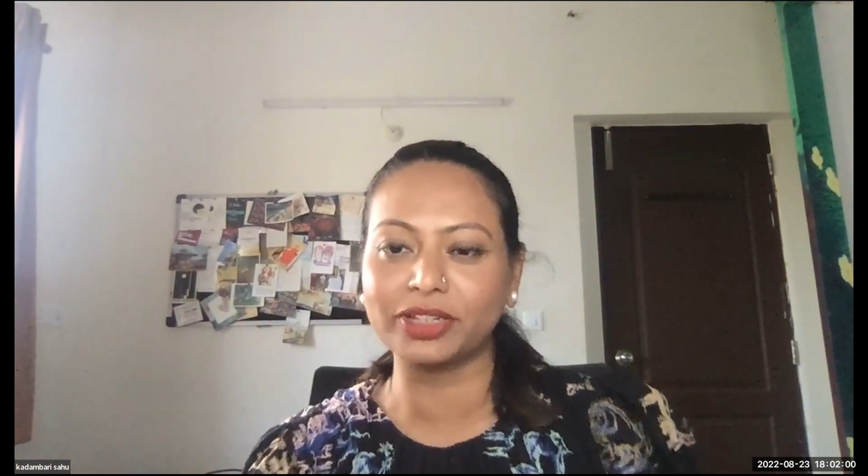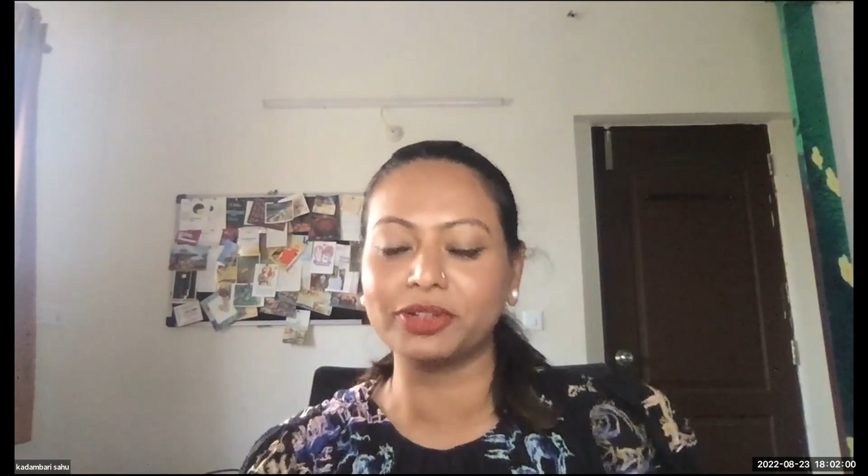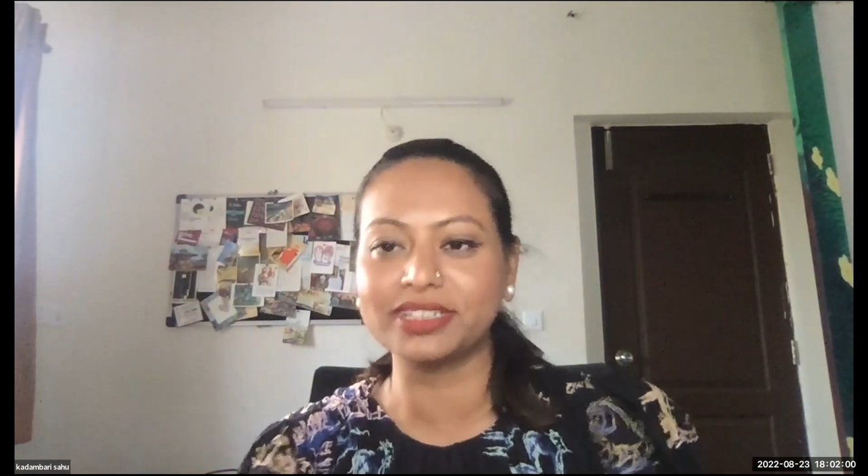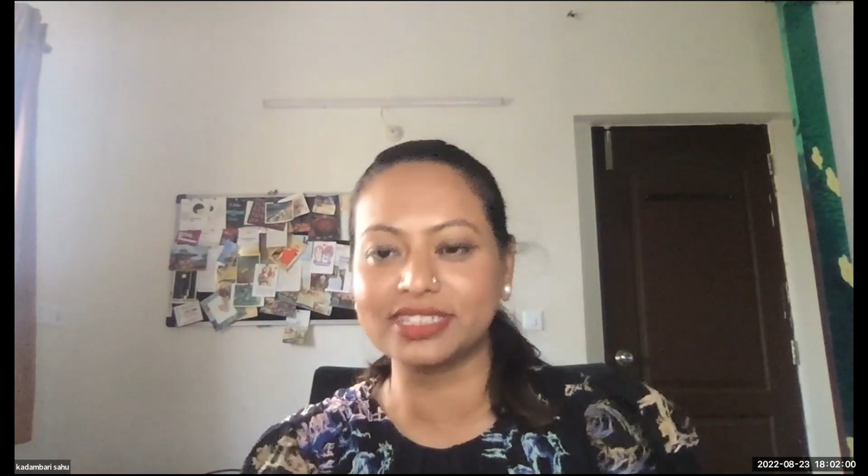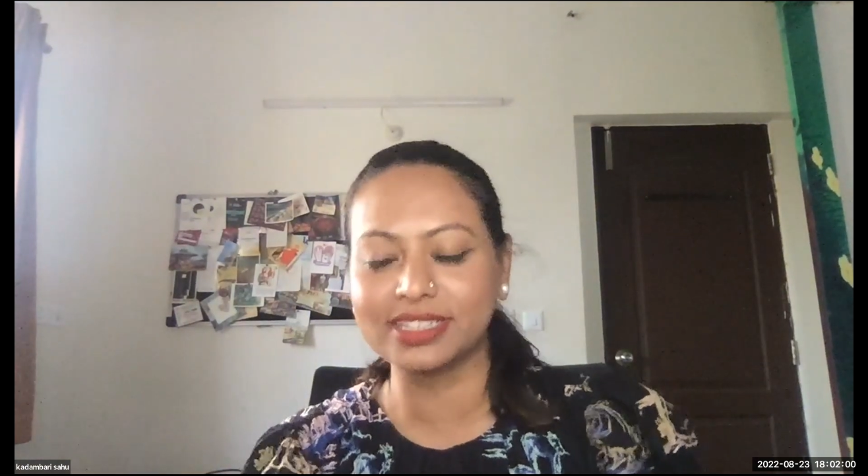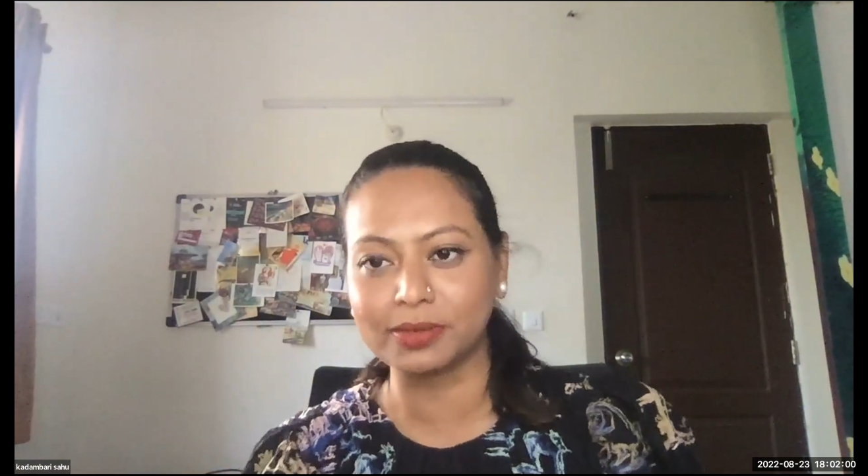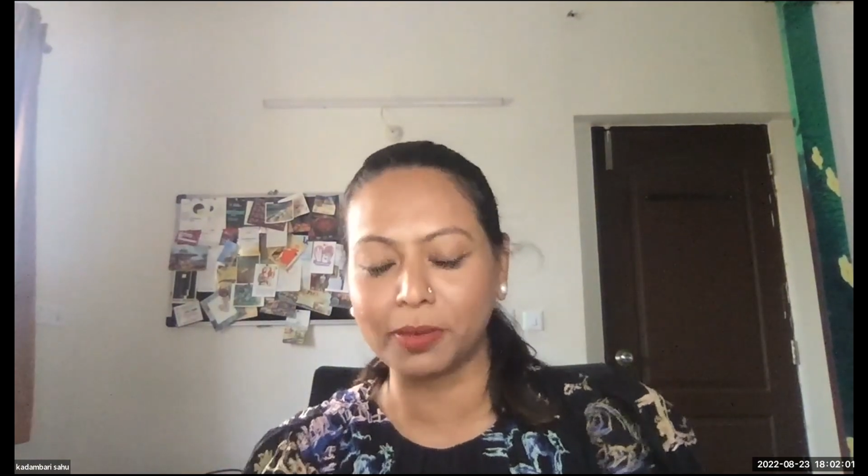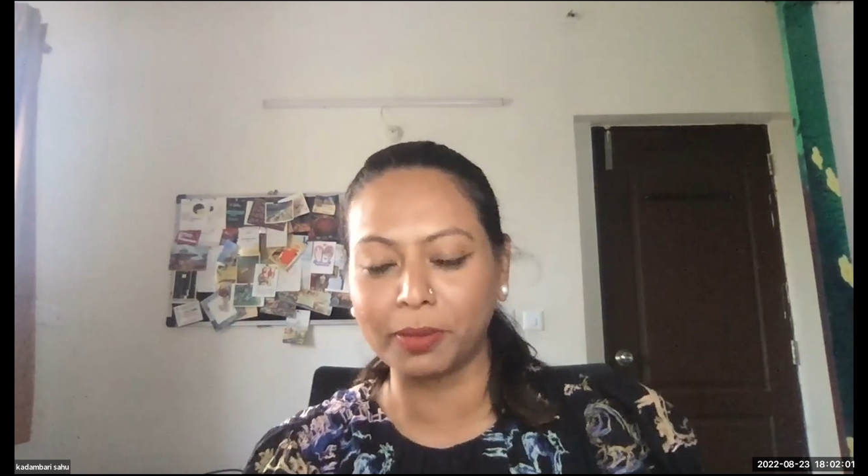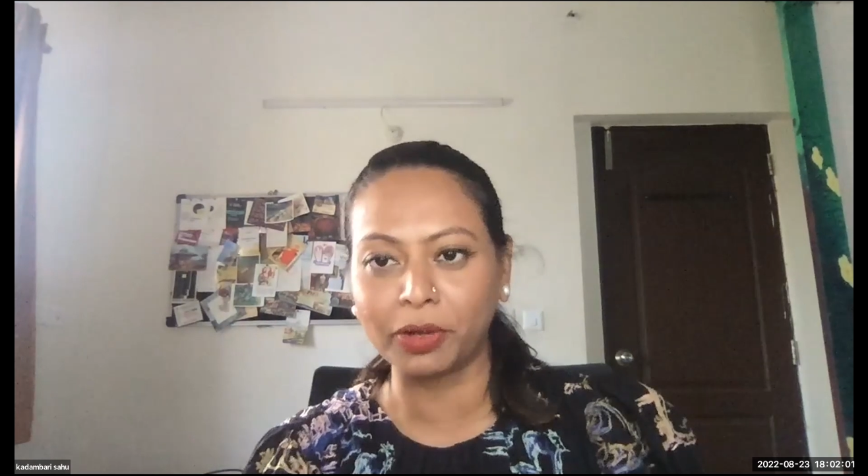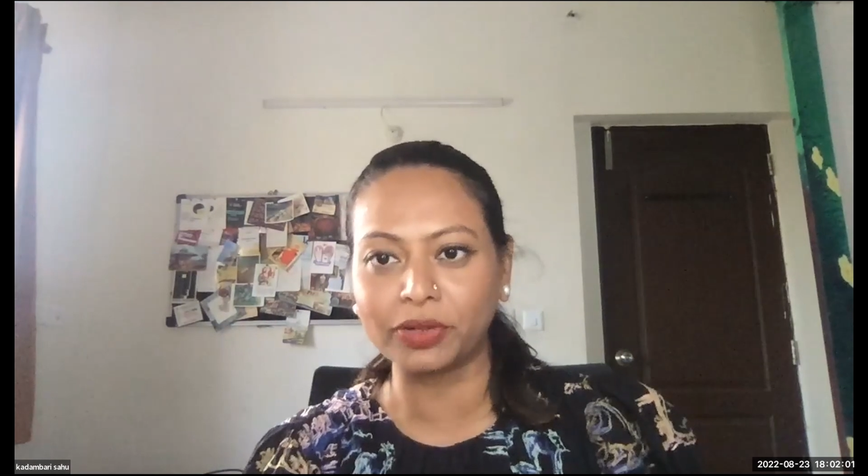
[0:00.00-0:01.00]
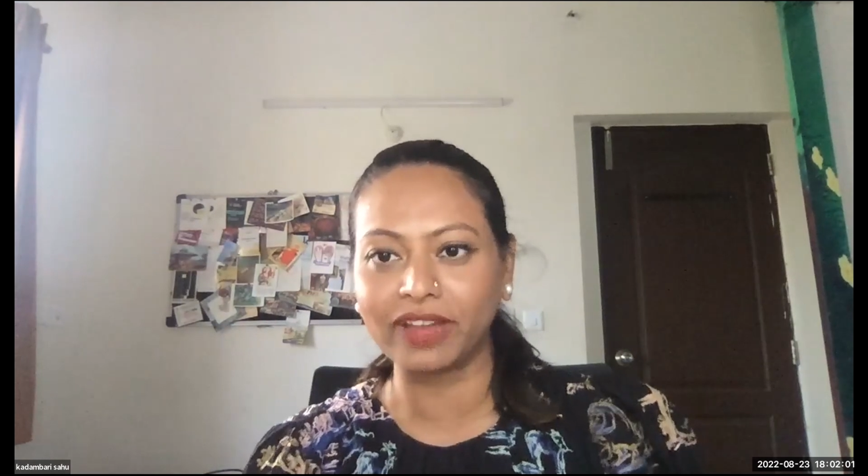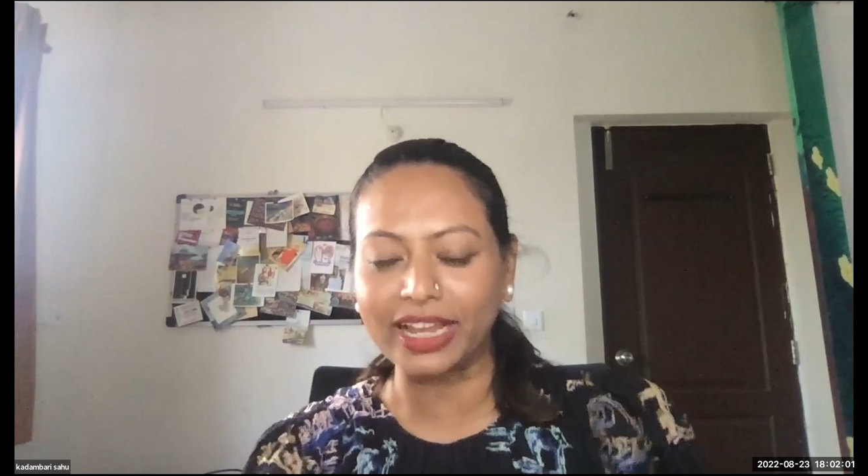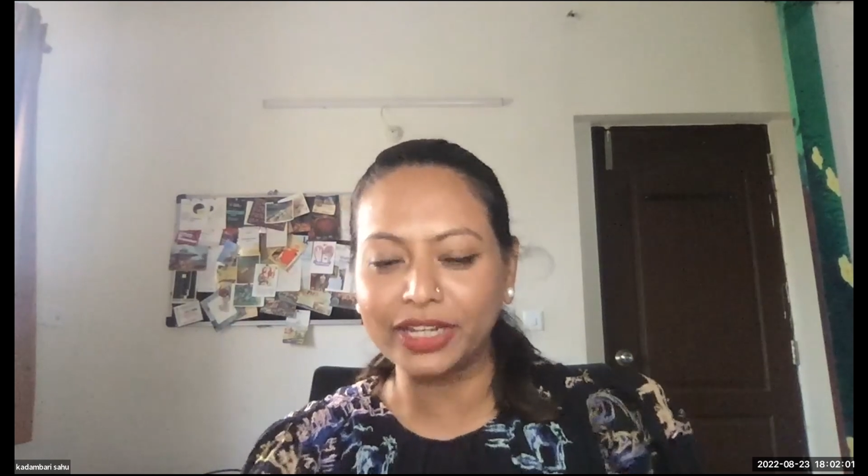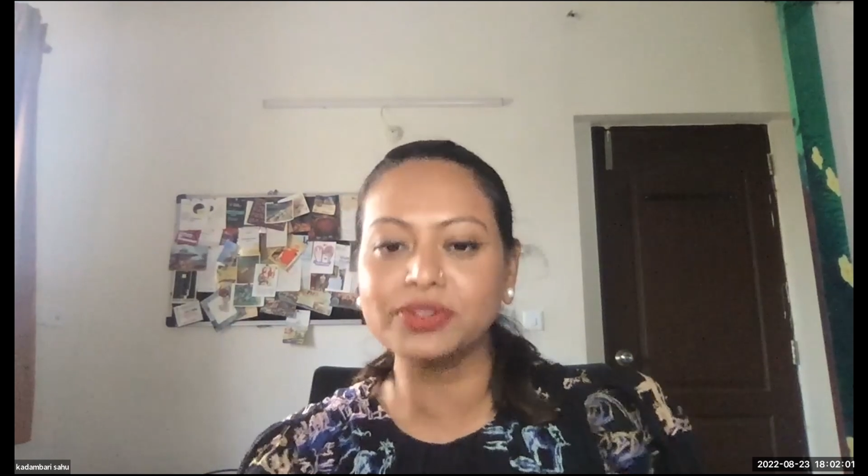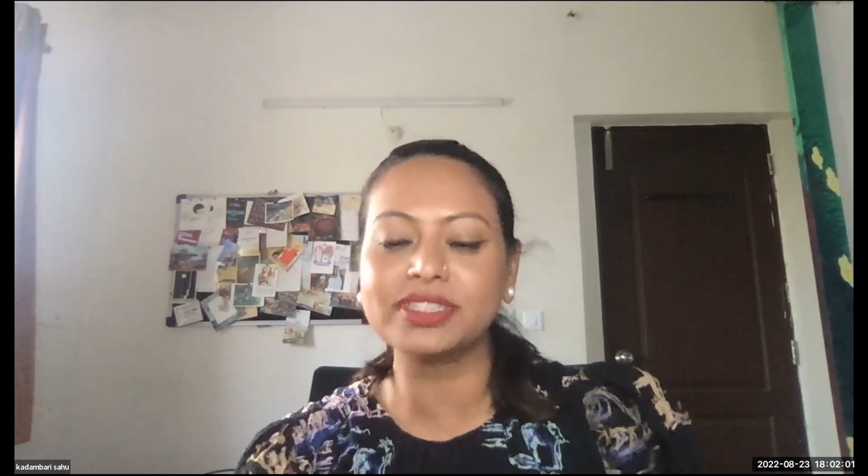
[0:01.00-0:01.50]
it's about
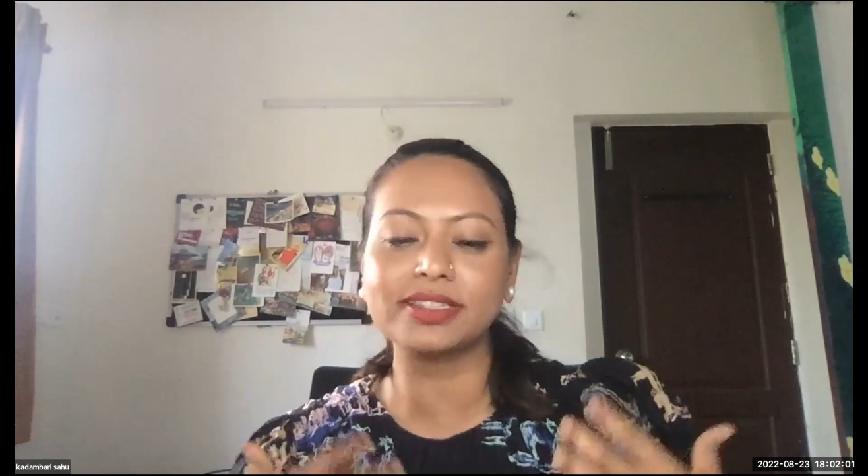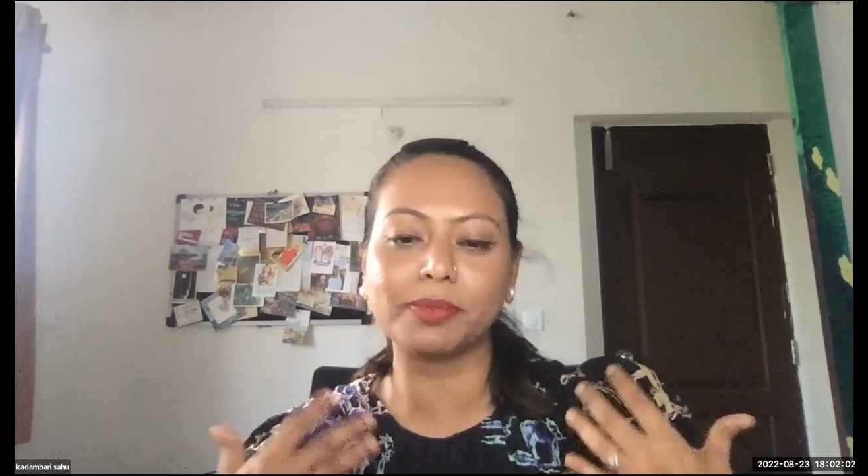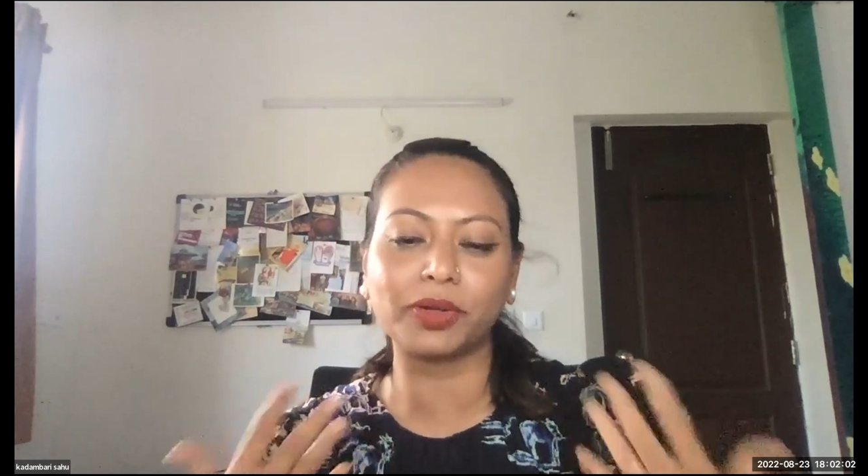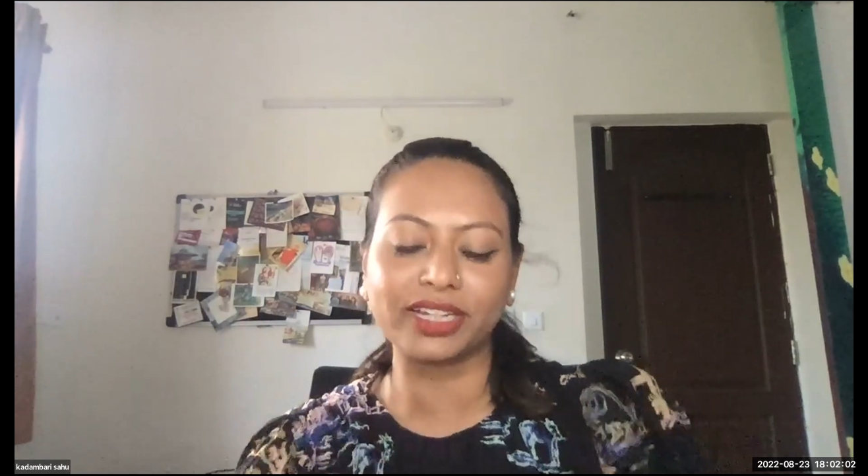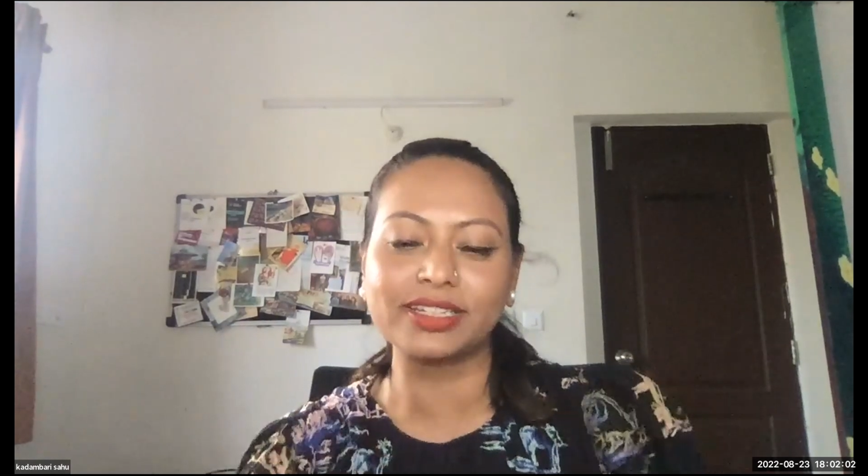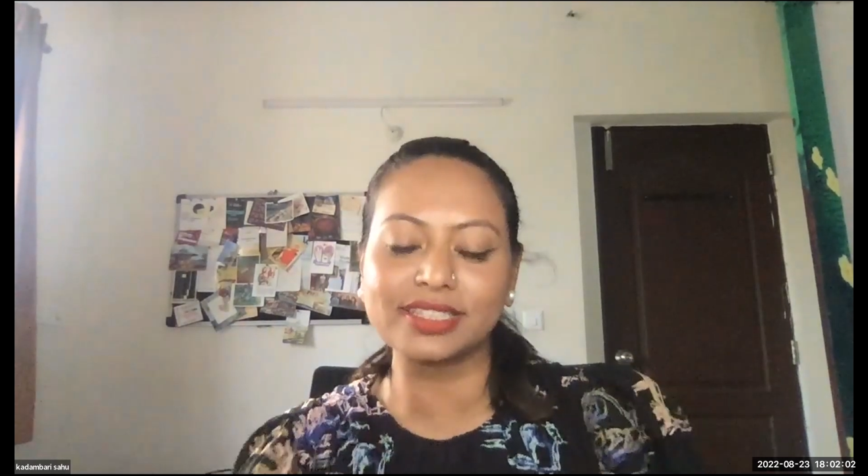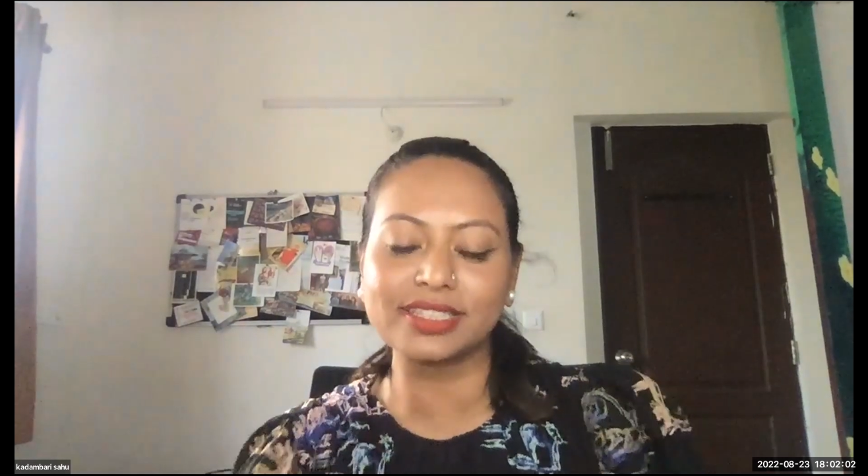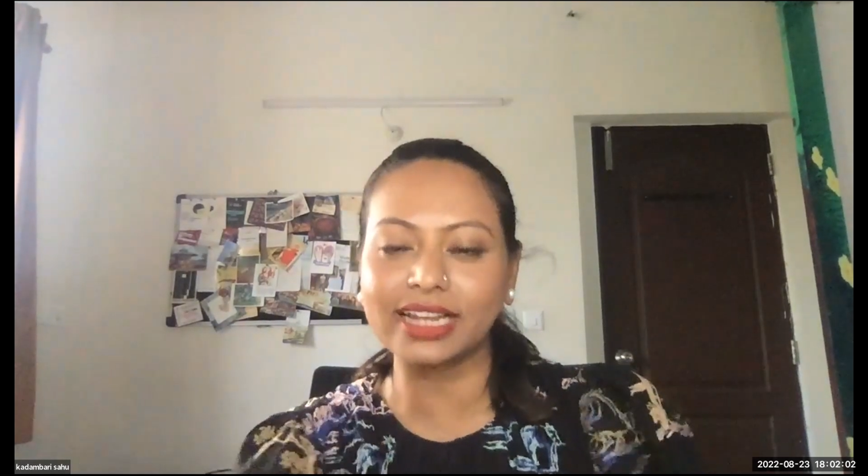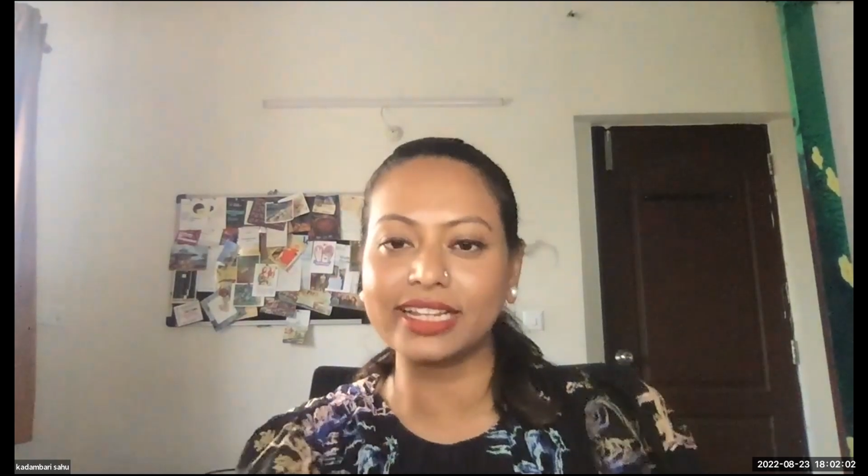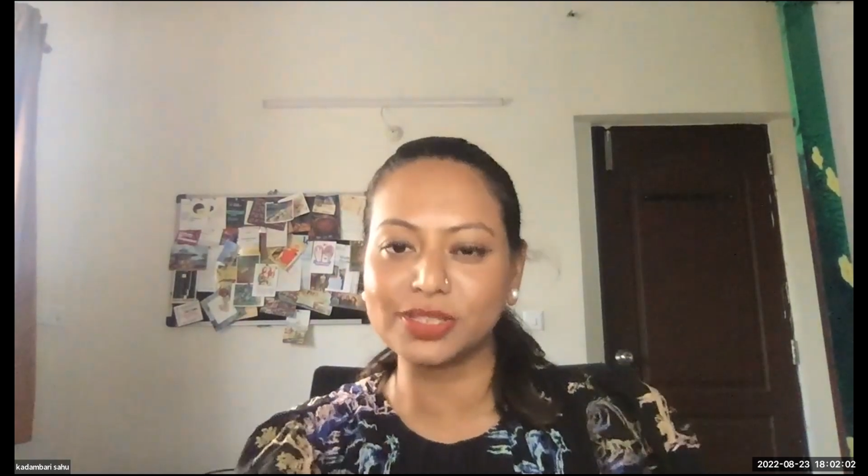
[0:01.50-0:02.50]
values, it's about understanding.